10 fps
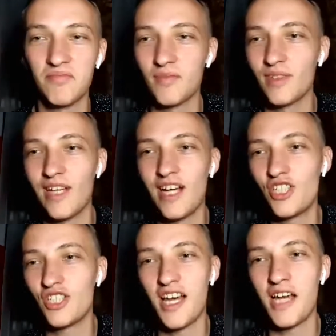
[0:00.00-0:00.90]

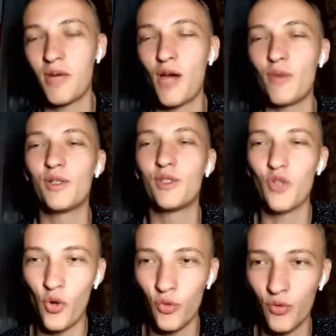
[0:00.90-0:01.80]
lunchtime, I will
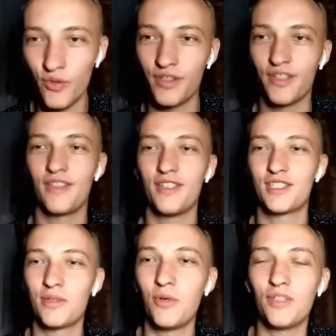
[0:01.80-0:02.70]
know the
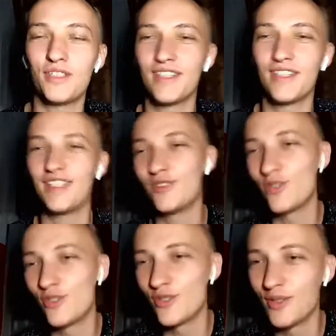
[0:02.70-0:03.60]
squad, and I need to
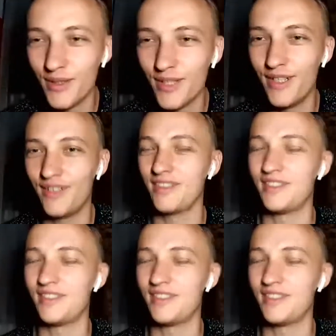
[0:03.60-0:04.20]
choose the player,